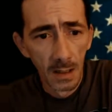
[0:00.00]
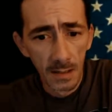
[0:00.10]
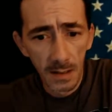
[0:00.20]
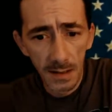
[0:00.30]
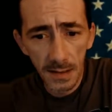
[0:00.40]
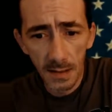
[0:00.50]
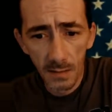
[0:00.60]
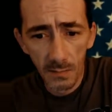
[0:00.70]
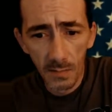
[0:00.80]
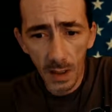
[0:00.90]
This
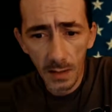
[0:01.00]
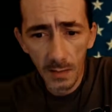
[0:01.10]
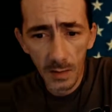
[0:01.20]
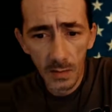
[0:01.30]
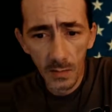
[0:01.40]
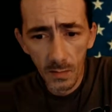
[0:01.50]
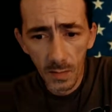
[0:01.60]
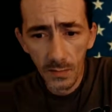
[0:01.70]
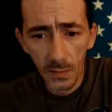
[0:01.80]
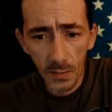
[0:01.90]
monument
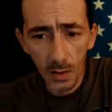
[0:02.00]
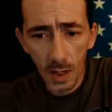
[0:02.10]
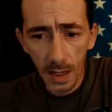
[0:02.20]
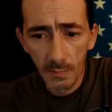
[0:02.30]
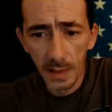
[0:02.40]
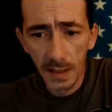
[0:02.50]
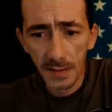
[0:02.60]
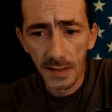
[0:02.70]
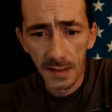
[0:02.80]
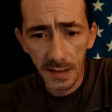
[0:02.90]
removal crap needs
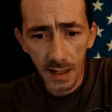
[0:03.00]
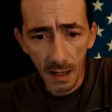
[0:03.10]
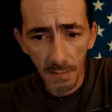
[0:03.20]
to stop.